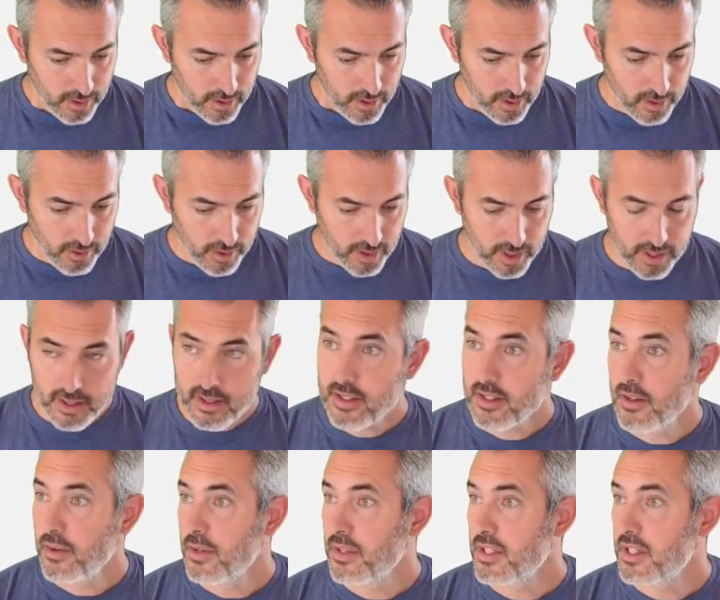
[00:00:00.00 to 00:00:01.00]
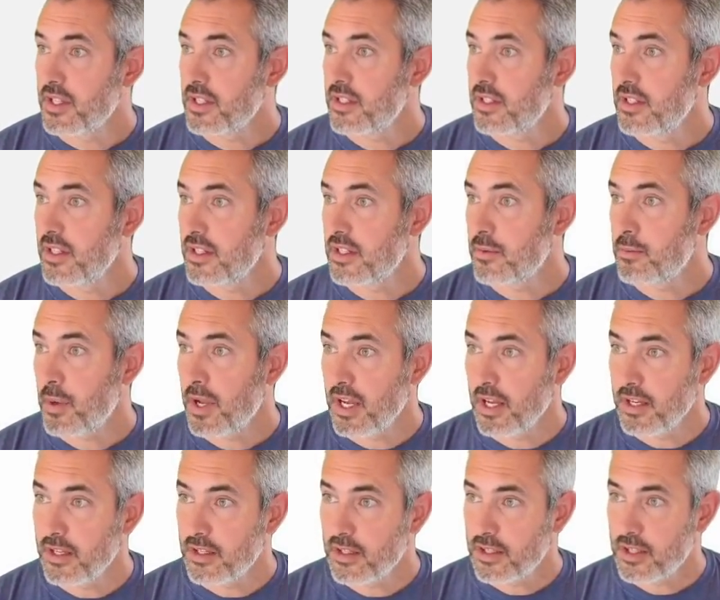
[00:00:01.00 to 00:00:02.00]
Okay, so it was just this
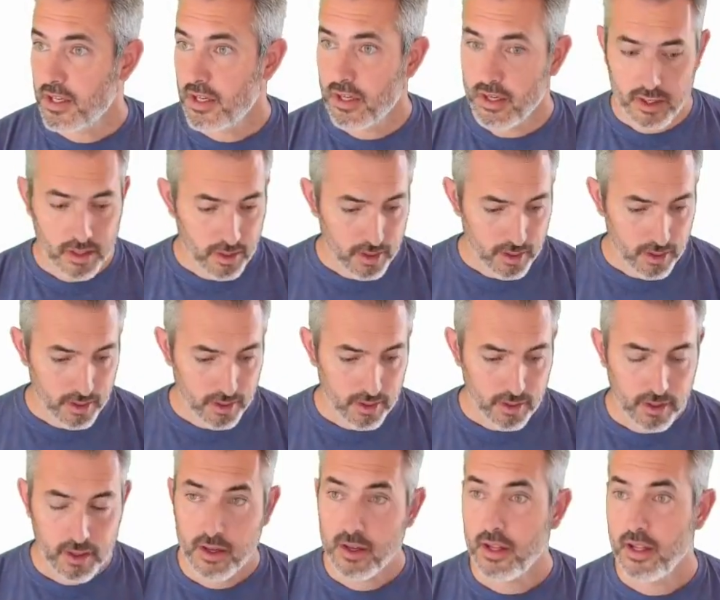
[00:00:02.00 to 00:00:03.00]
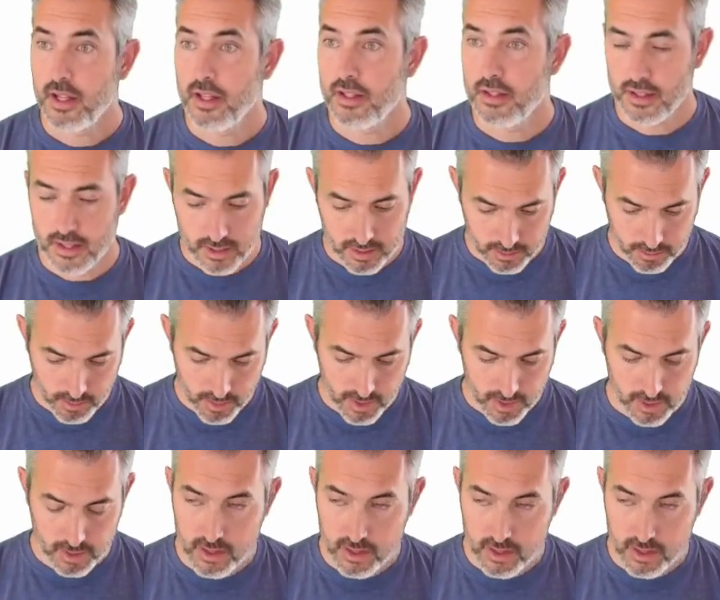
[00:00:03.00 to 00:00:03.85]
page and this one.